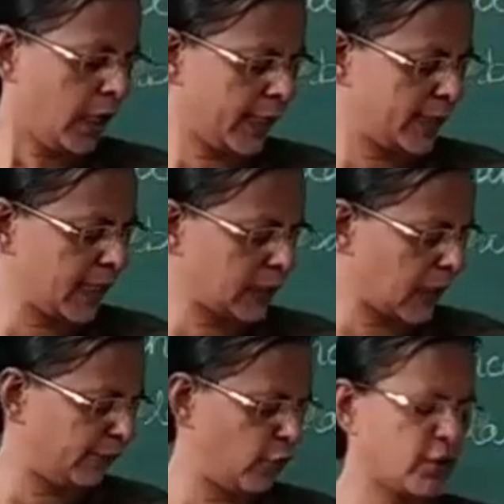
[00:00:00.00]

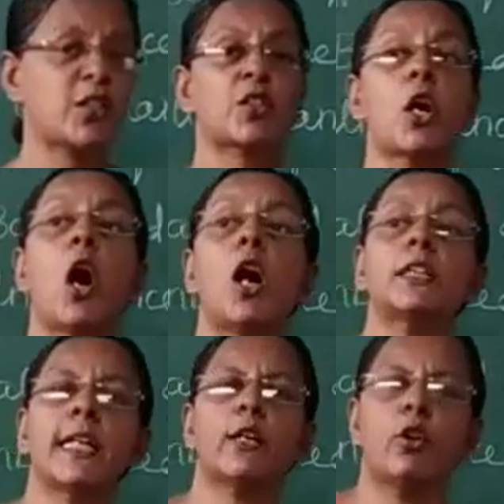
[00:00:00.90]
resultant force is
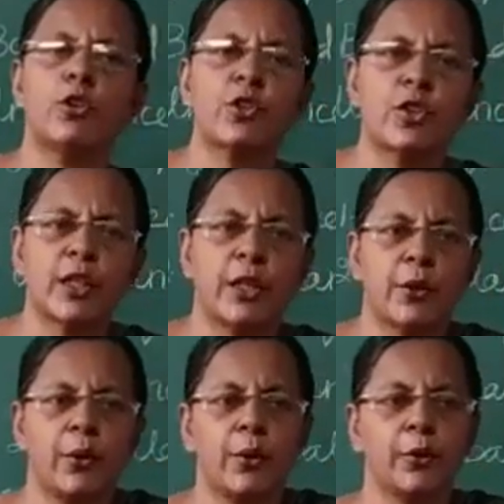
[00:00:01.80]
not equal to
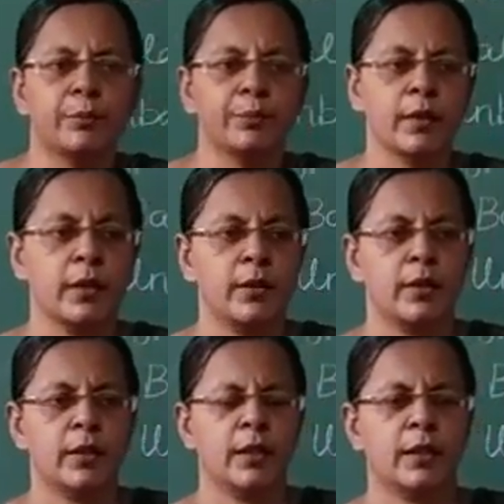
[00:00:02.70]
0.
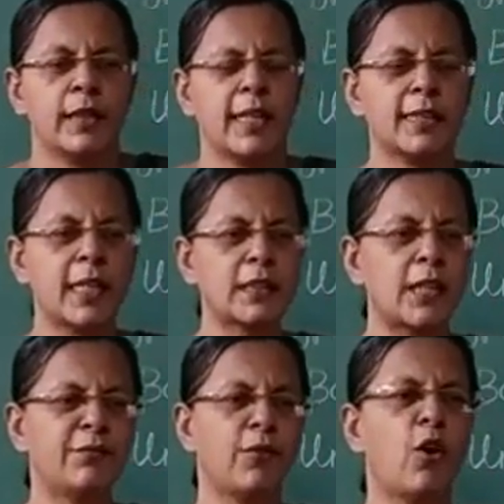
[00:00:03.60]
The
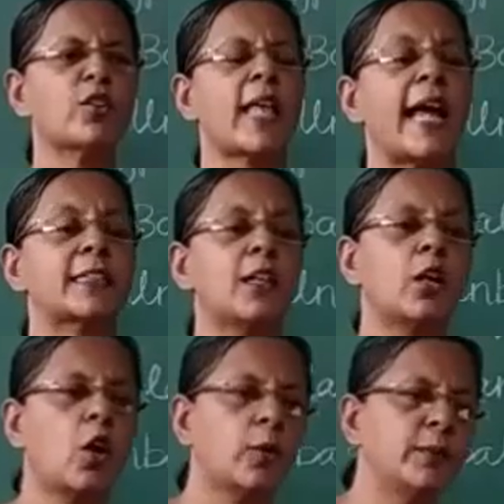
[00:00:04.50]
resultant force acting
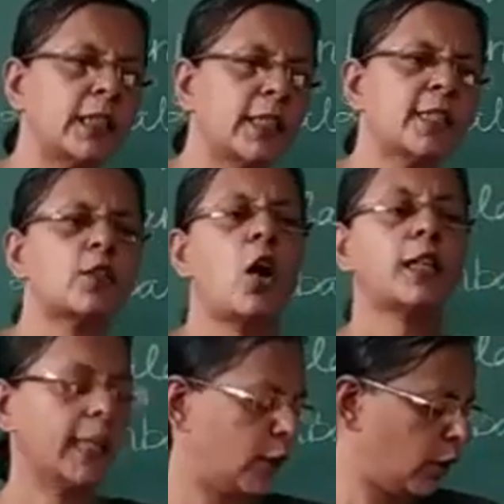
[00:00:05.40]
on object is
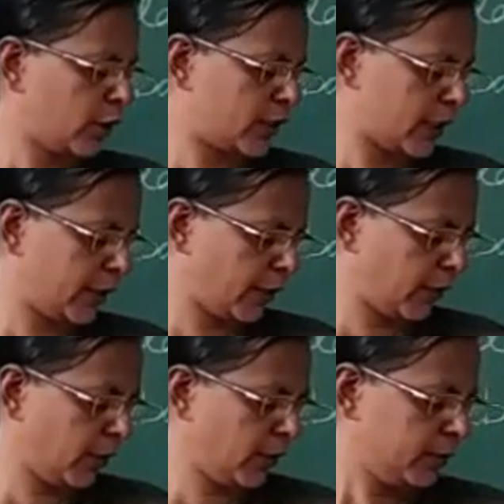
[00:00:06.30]
not equal to
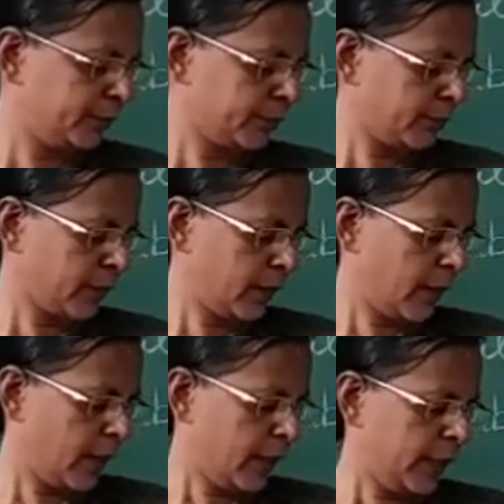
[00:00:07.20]
0.
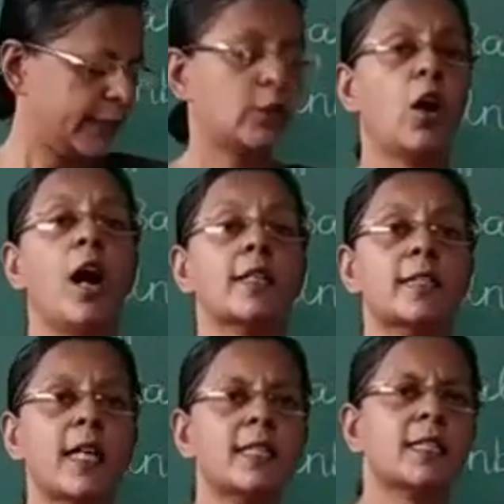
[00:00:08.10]
It
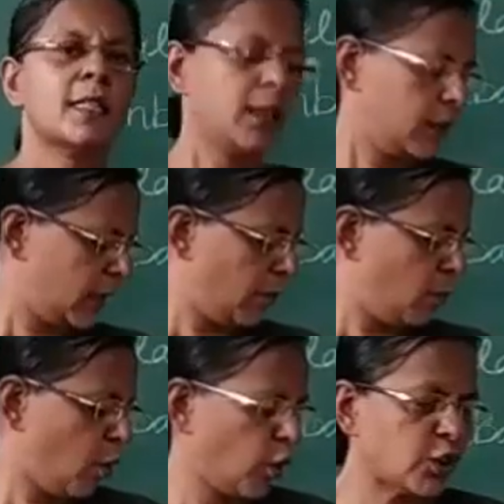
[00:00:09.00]
causes the
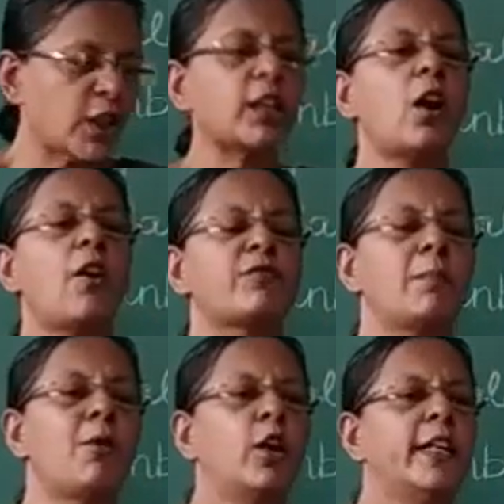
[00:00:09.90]
motion of
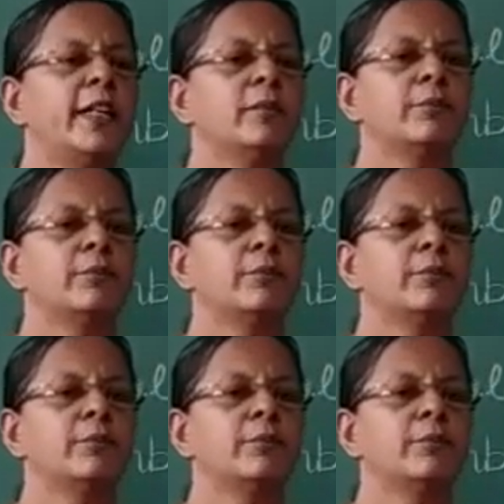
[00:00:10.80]
the body.